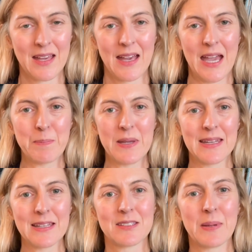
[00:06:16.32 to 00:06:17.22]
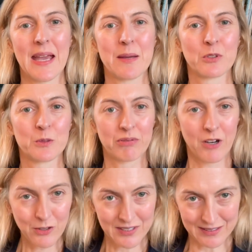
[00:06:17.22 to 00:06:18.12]
AP needs to be able to
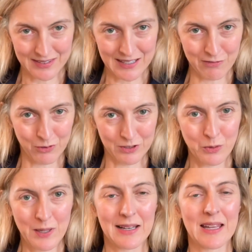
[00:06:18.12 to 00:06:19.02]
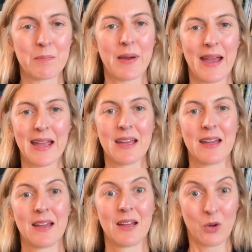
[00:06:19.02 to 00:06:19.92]
process the invoice quickly and pay
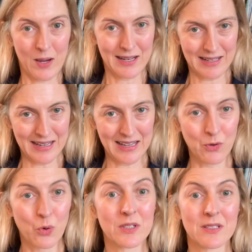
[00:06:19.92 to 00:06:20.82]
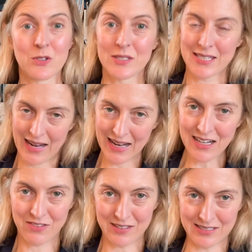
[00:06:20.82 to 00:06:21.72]
quickly in order to
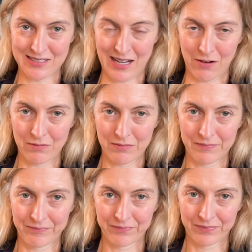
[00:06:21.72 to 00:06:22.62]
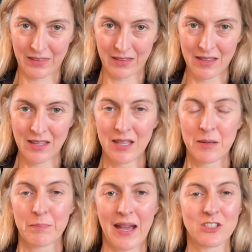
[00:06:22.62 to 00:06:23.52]
take the discount.
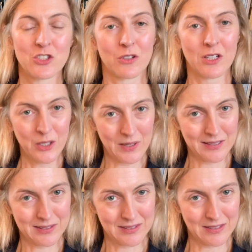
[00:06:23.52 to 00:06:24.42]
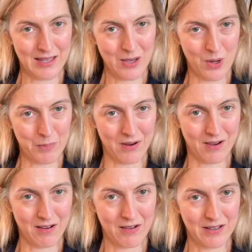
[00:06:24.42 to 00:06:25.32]
Back to John Lewis and their webinar,